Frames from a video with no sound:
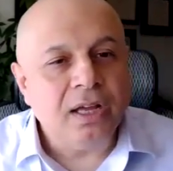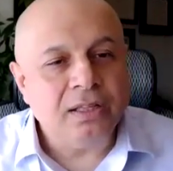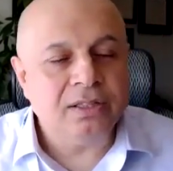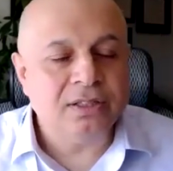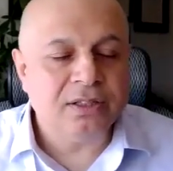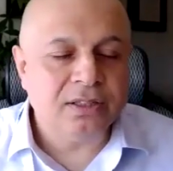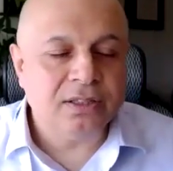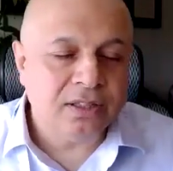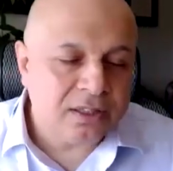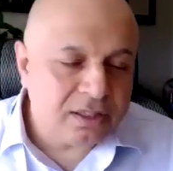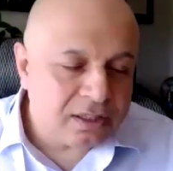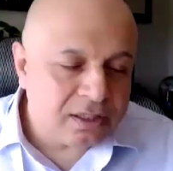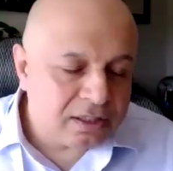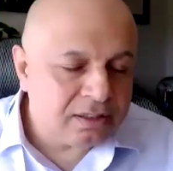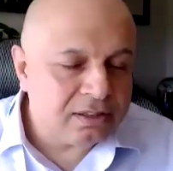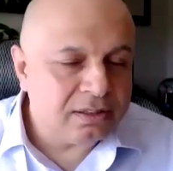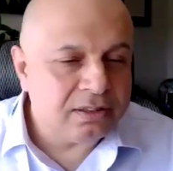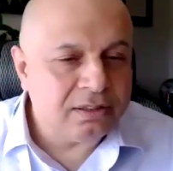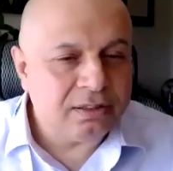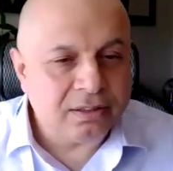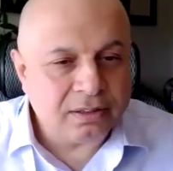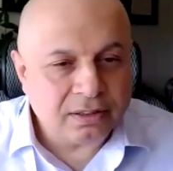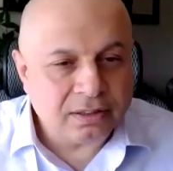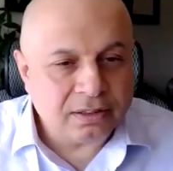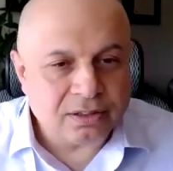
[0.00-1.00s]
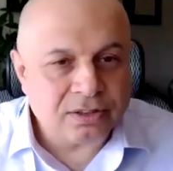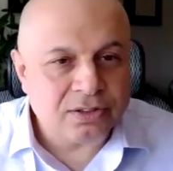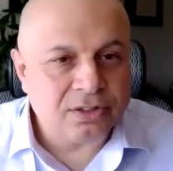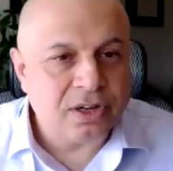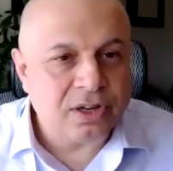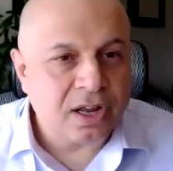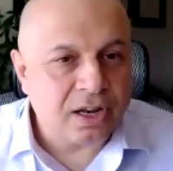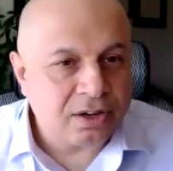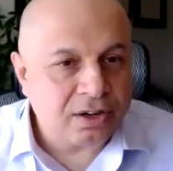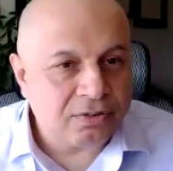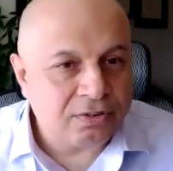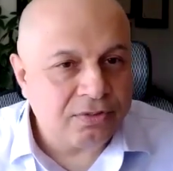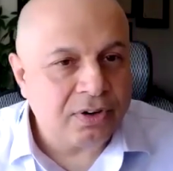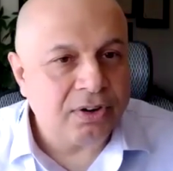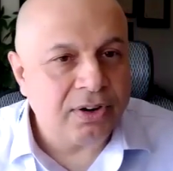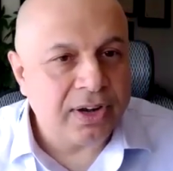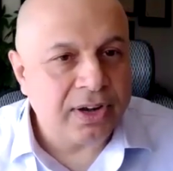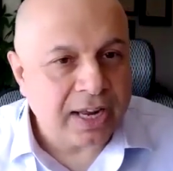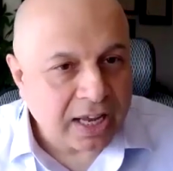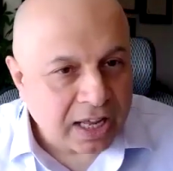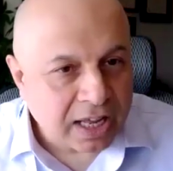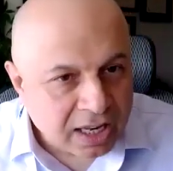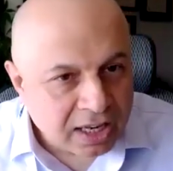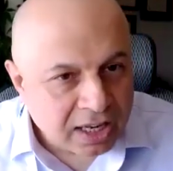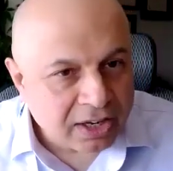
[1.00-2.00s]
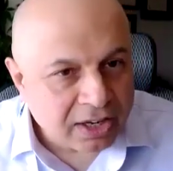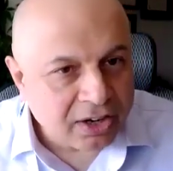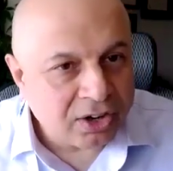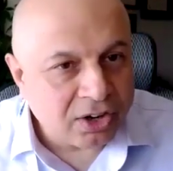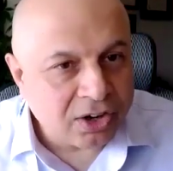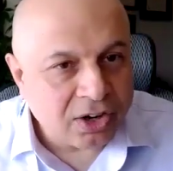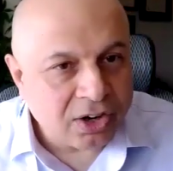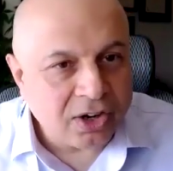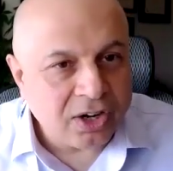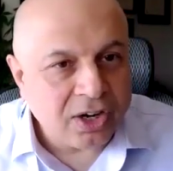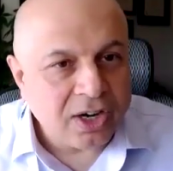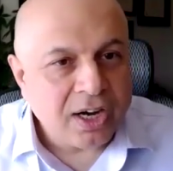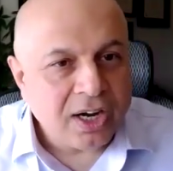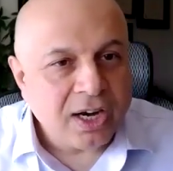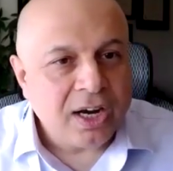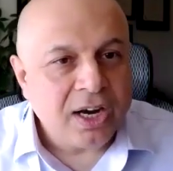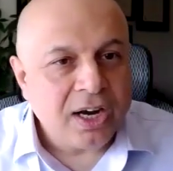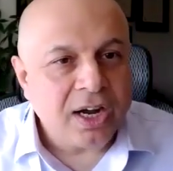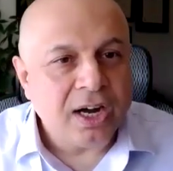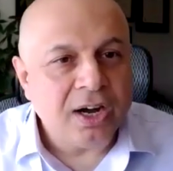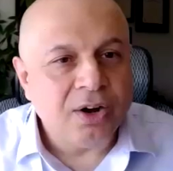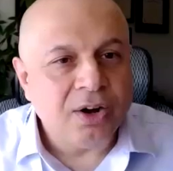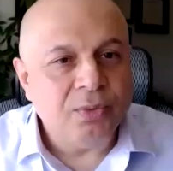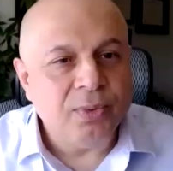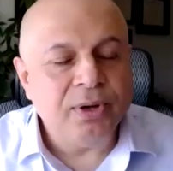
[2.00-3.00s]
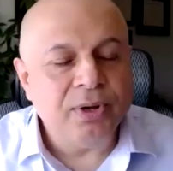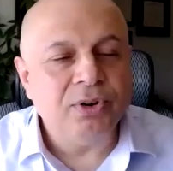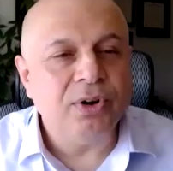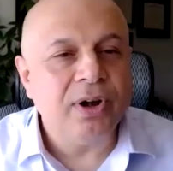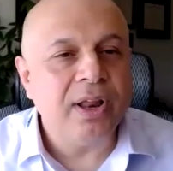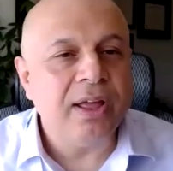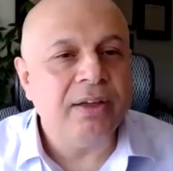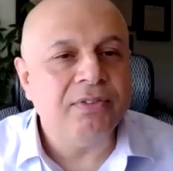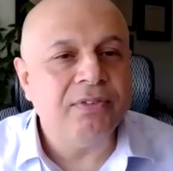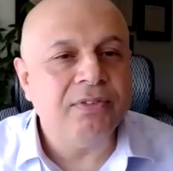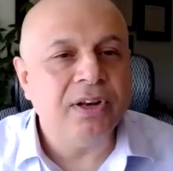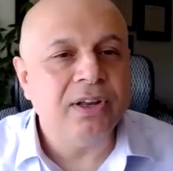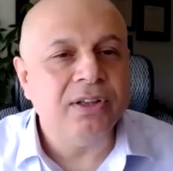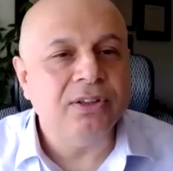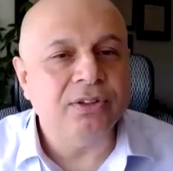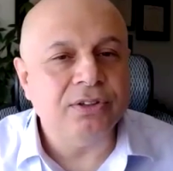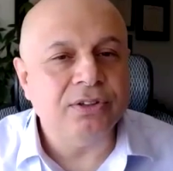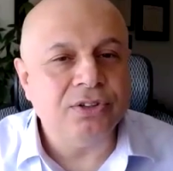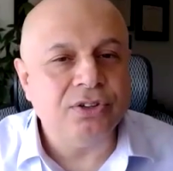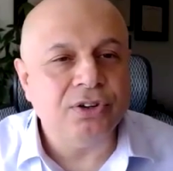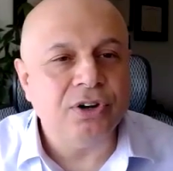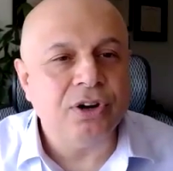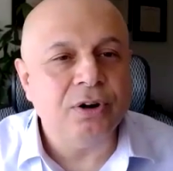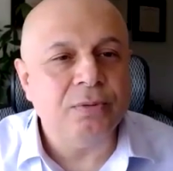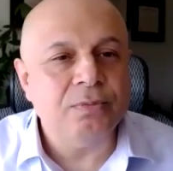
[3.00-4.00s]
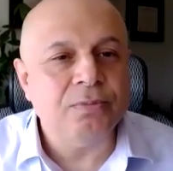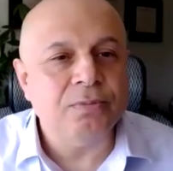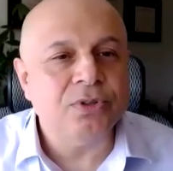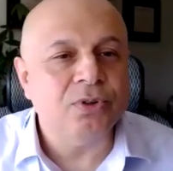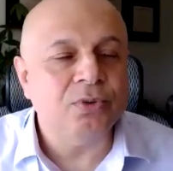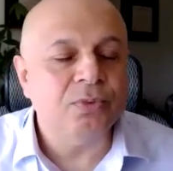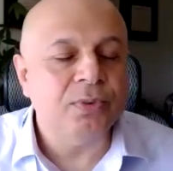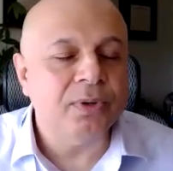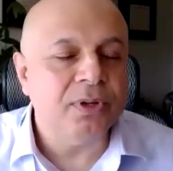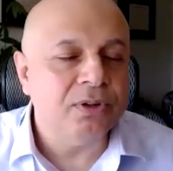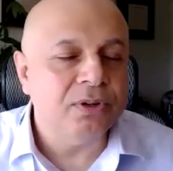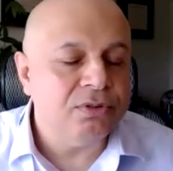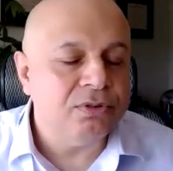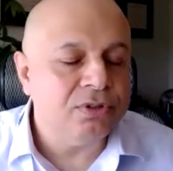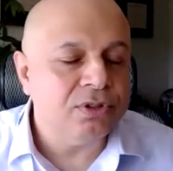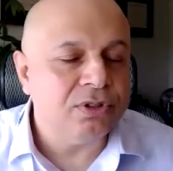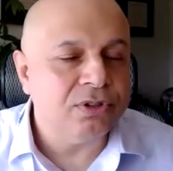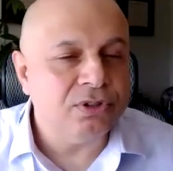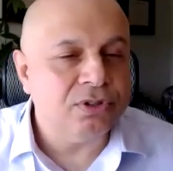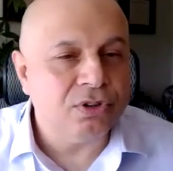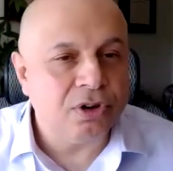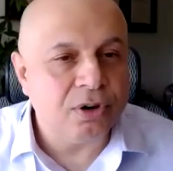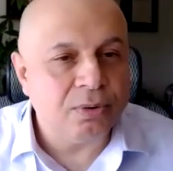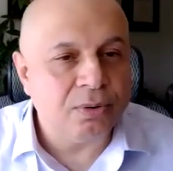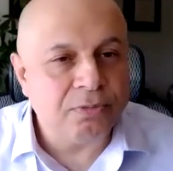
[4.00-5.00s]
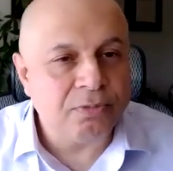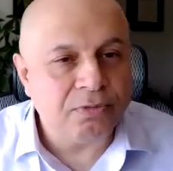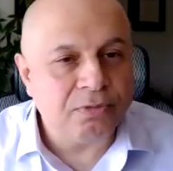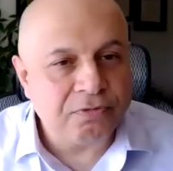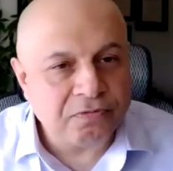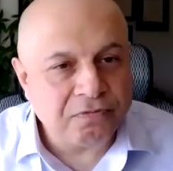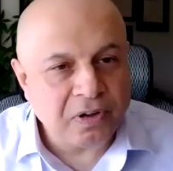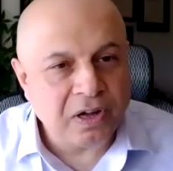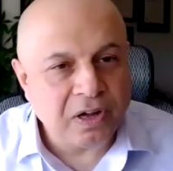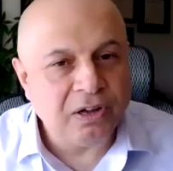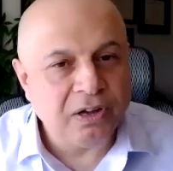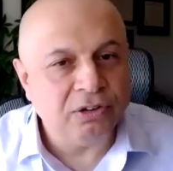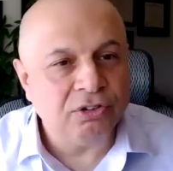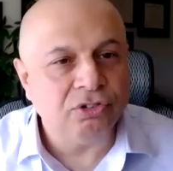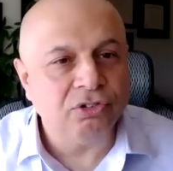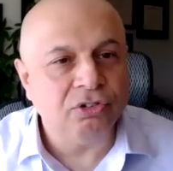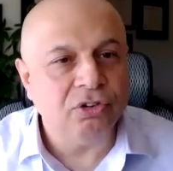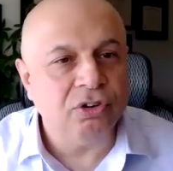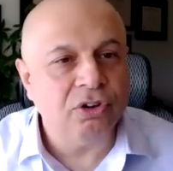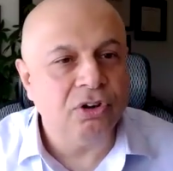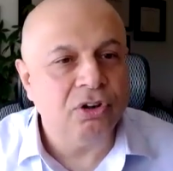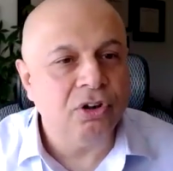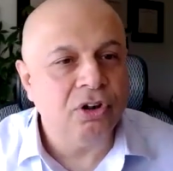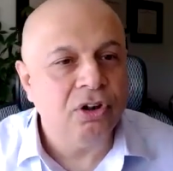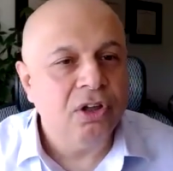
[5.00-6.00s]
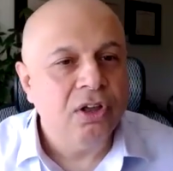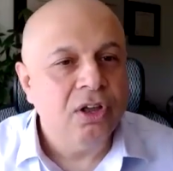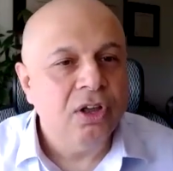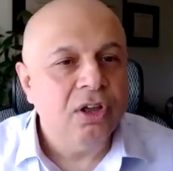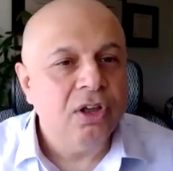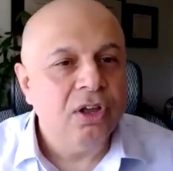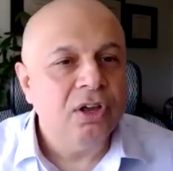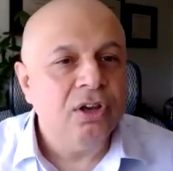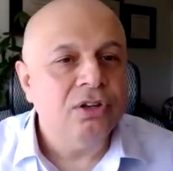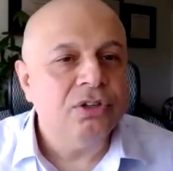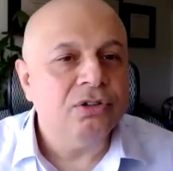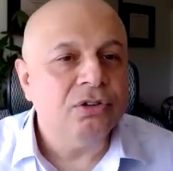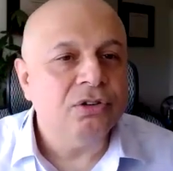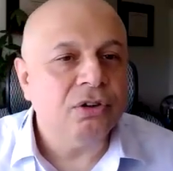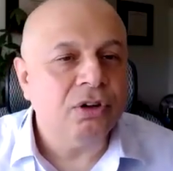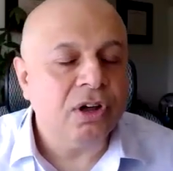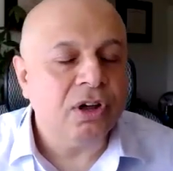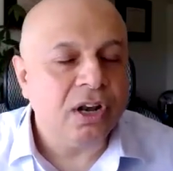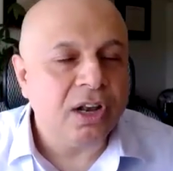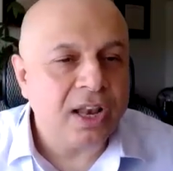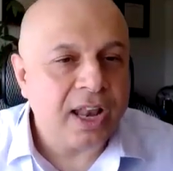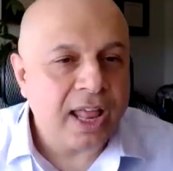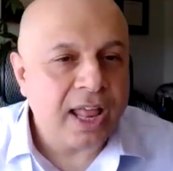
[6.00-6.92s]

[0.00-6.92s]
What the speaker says: It's still is not very clear. We don't have another term, so we use the term functional to